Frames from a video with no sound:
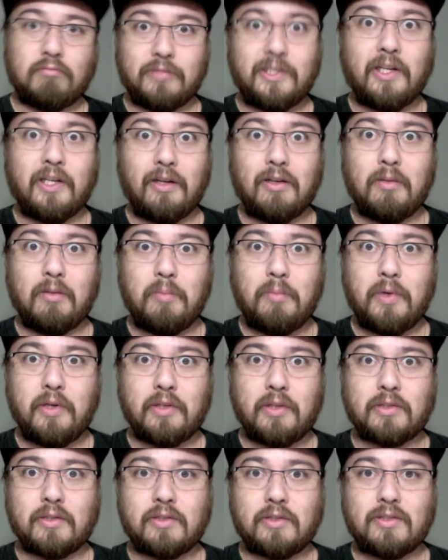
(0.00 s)
a daily
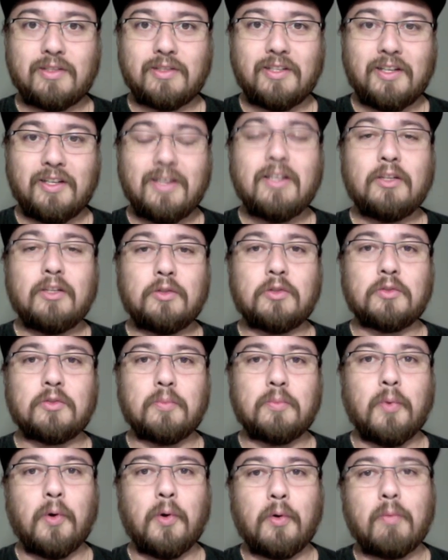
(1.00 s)
basis to
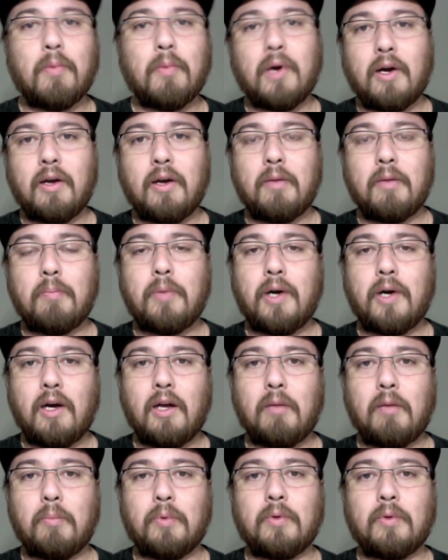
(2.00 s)
smoke my
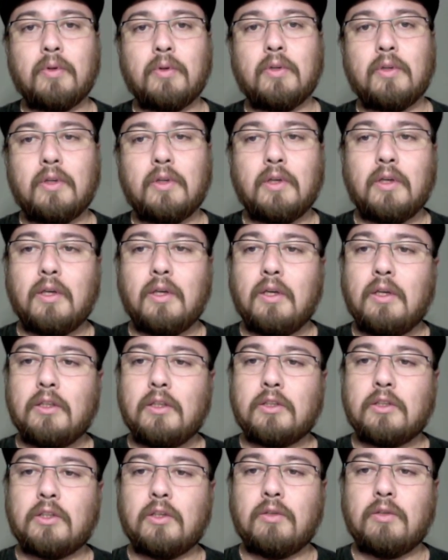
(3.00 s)
pipe.
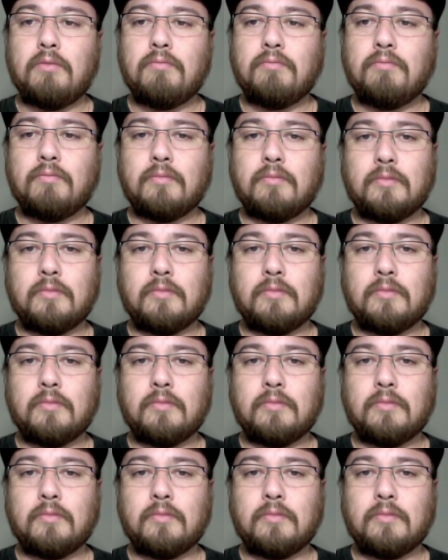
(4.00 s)
So